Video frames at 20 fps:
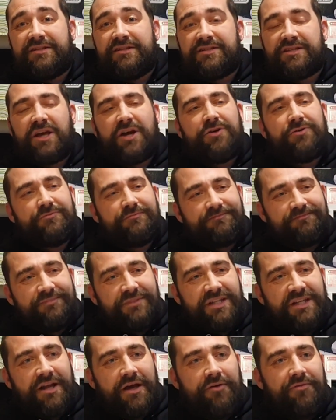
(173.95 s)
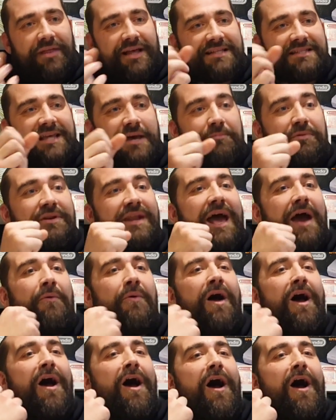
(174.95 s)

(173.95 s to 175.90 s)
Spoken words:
So, you know, that's that. But now,